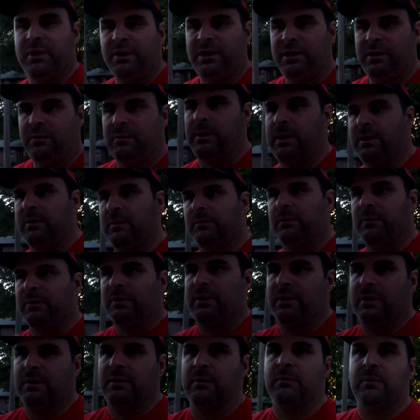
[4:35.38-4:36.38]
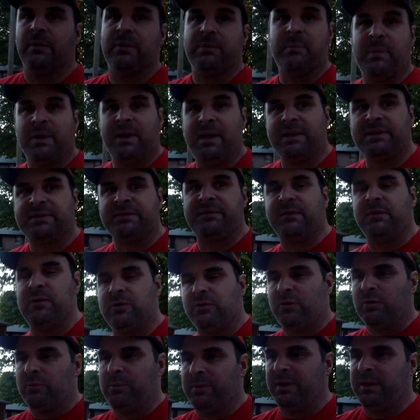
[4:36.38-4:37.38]
But anyway, with my aunt's
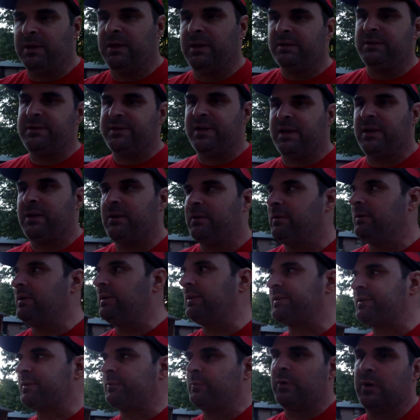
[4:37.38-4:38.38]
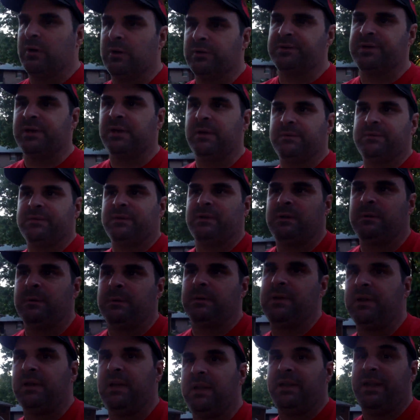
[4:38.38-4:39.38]
funeral being in town and some relatives and
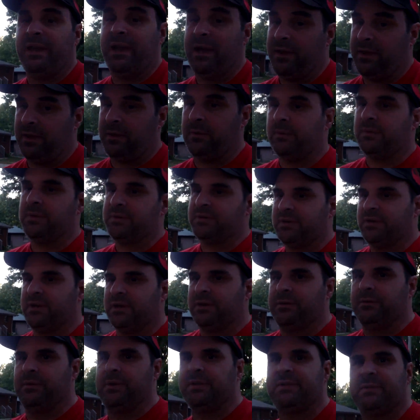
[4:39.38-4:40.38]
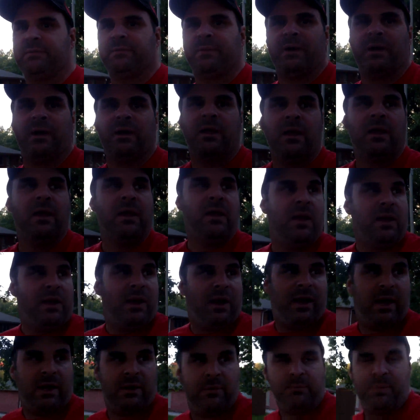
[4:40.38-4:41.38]
everything, yeah, that was another reason why
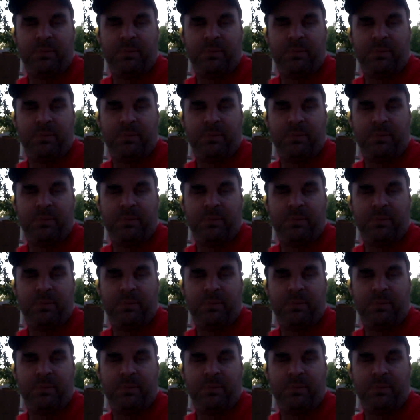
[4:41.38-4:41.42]
I